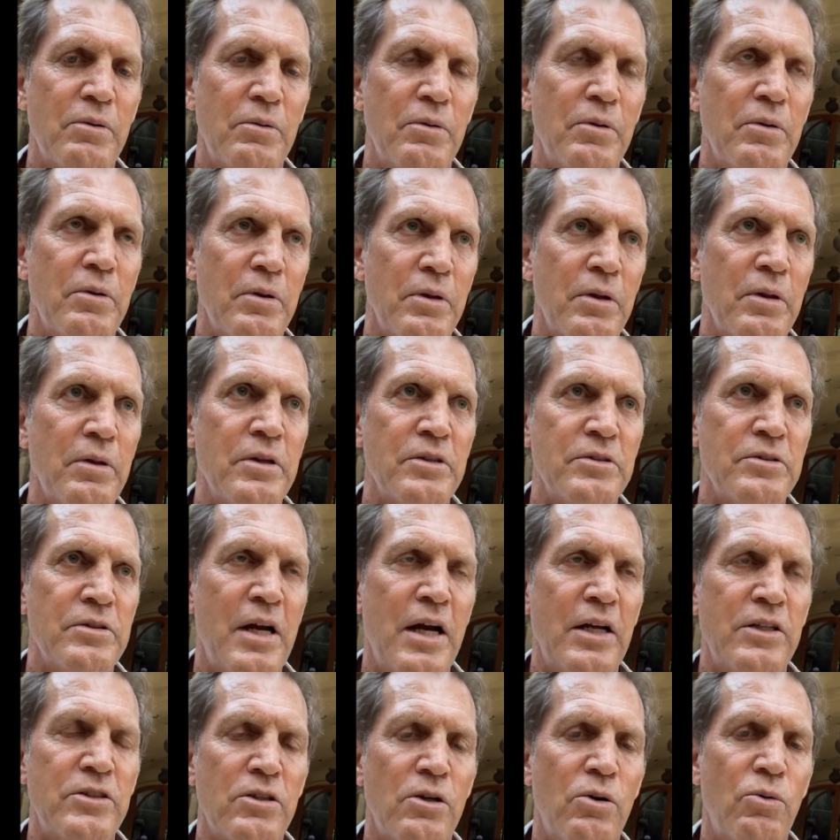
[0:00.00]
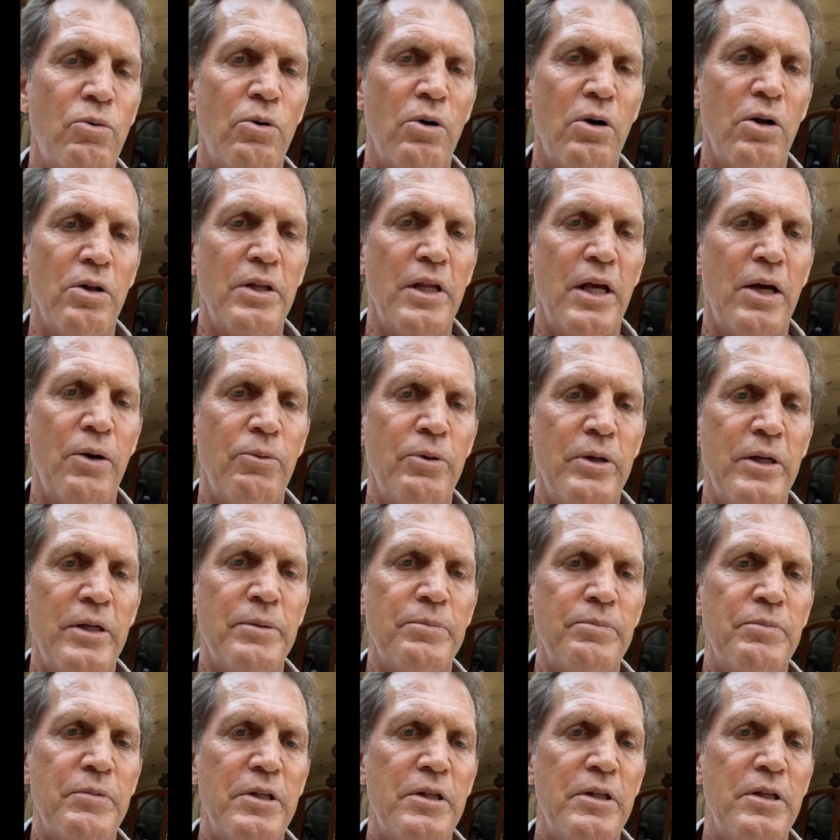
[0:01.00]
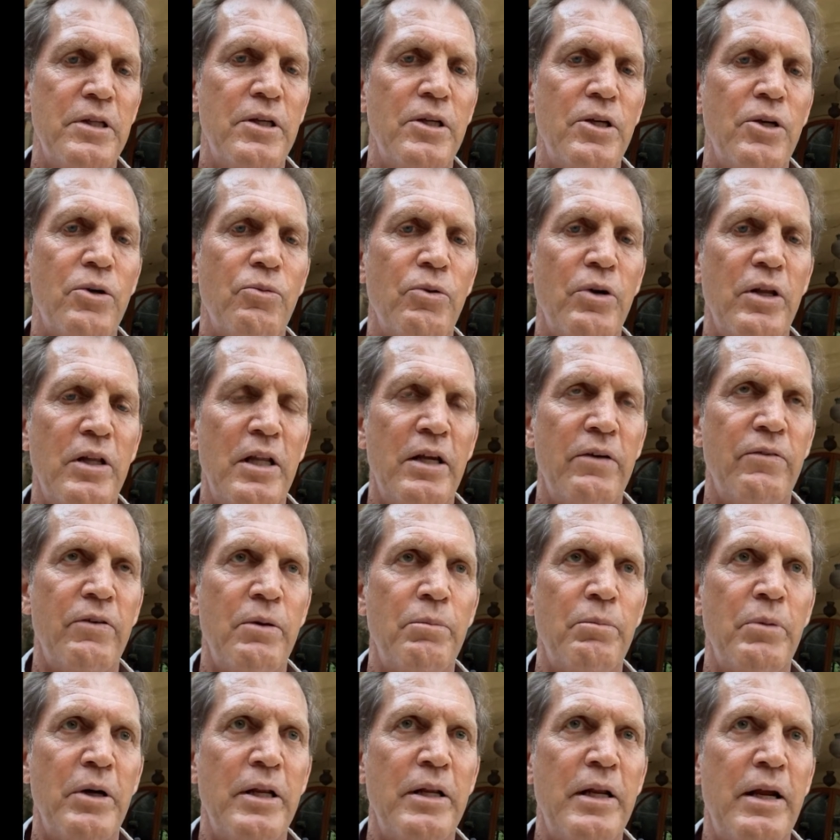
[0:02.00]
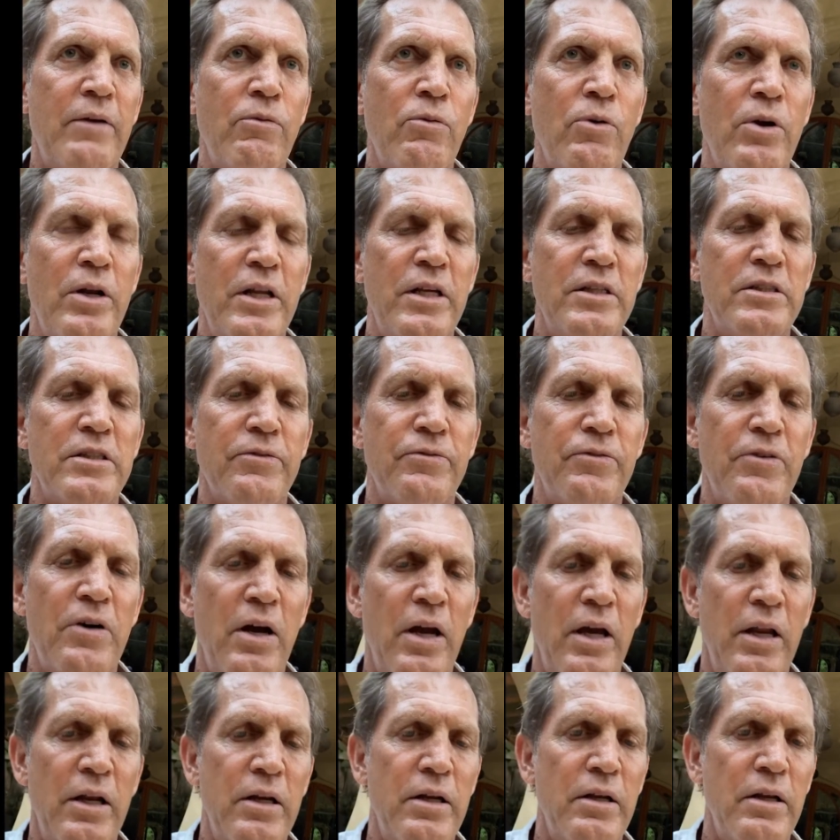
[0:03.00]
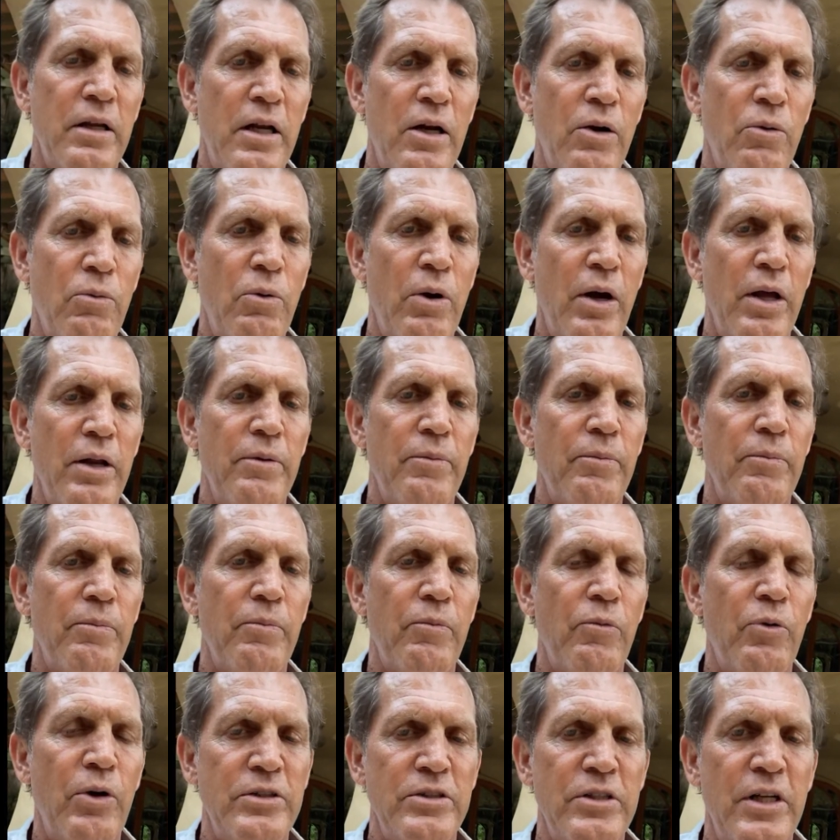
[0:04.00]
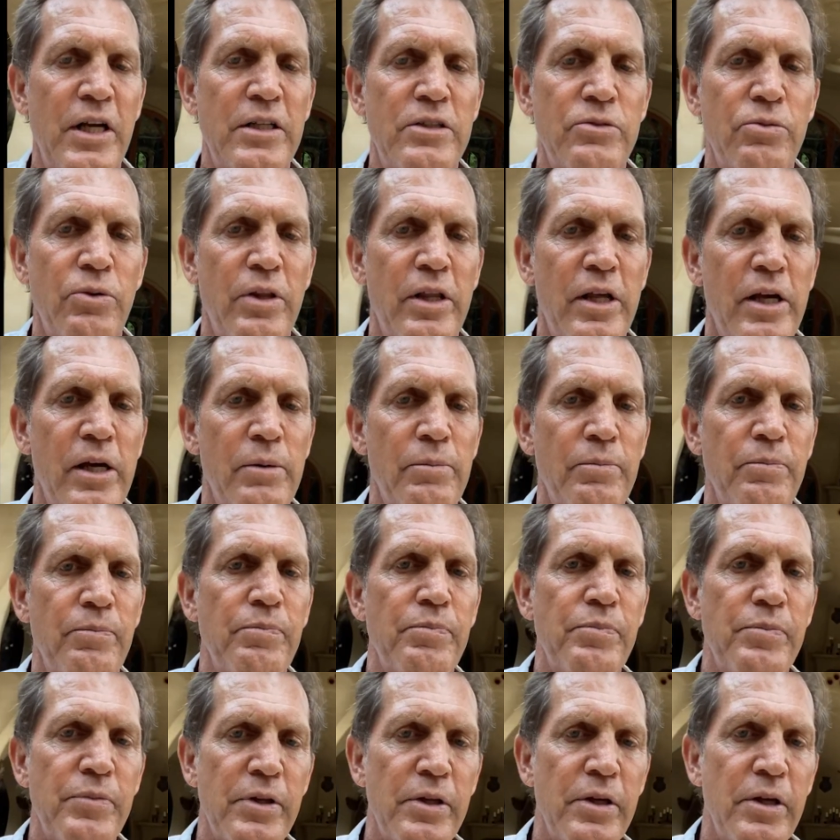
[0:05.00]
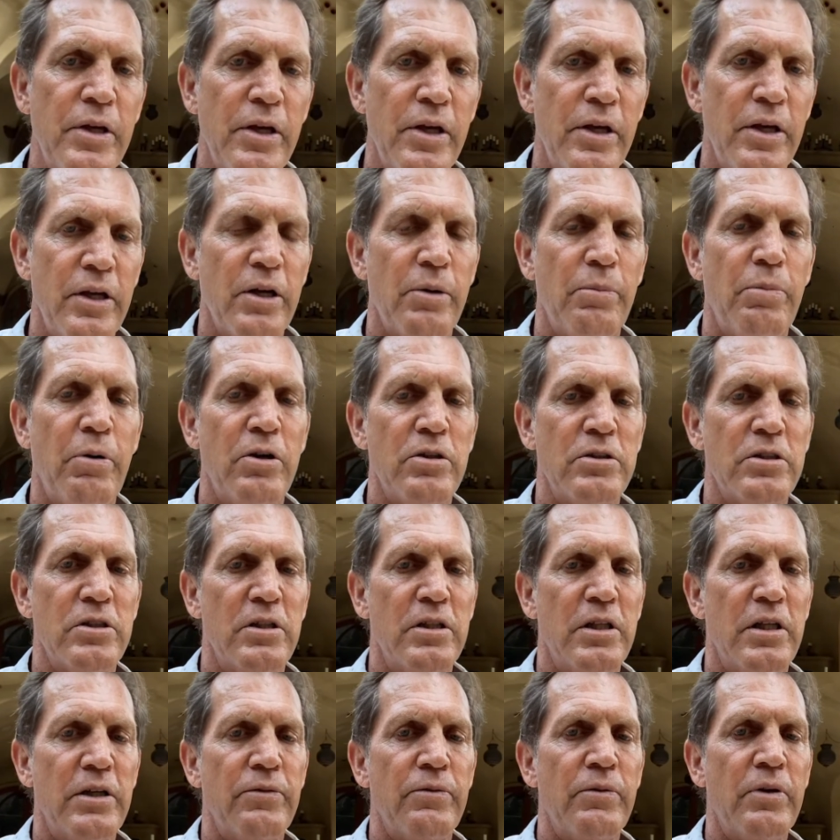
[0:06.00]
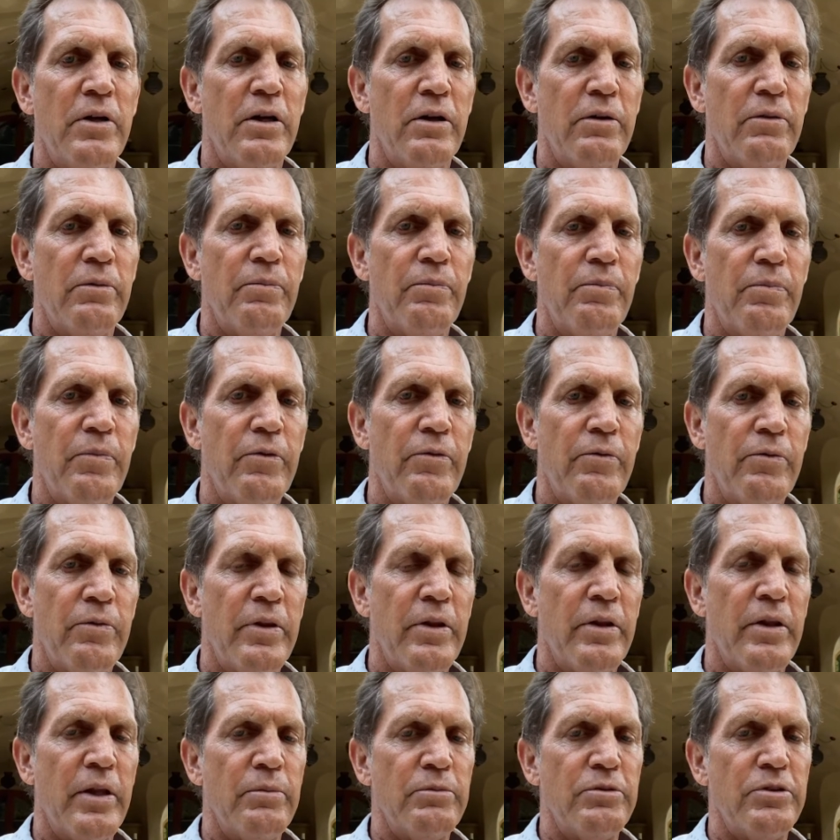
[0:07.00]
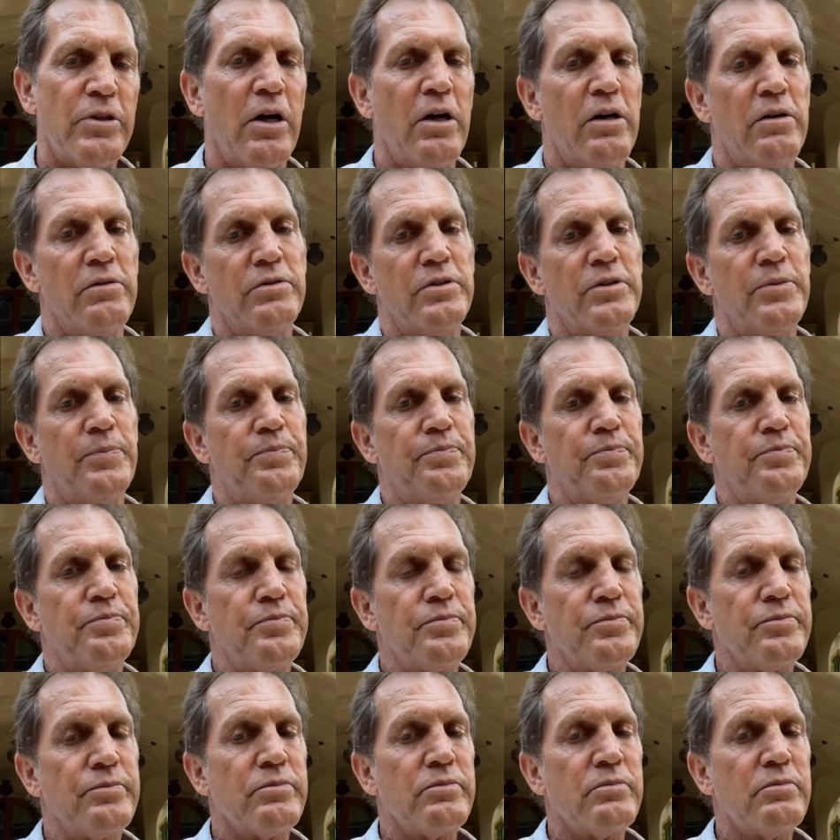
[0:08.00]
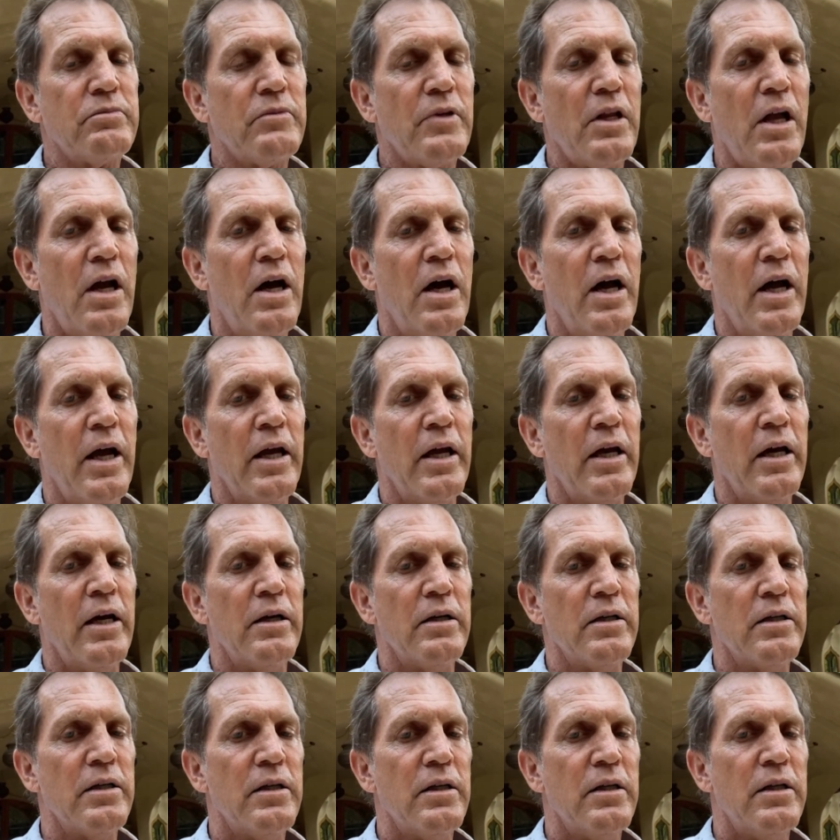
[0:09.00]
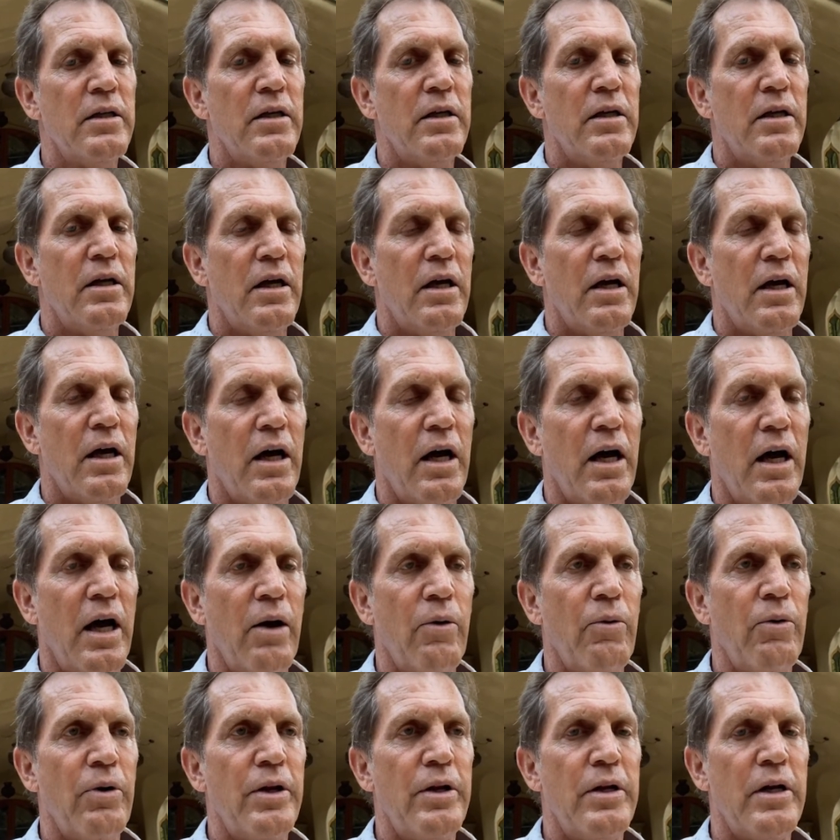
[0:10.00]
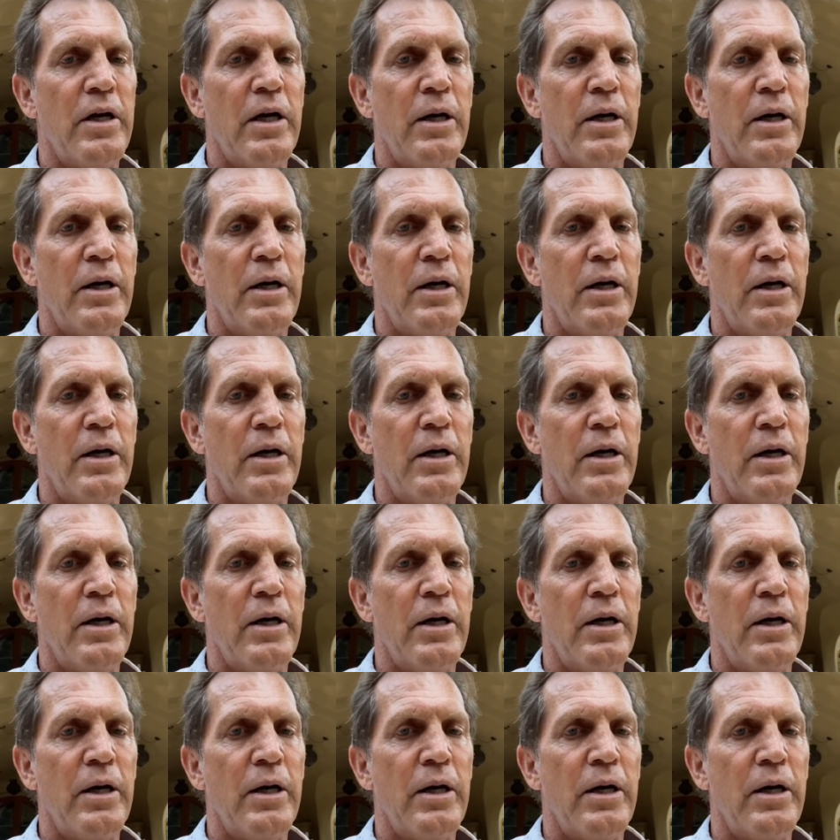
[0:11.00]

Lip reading: this natural world that we live in. But everyone needs to find what resonates with them personally, themselves. I would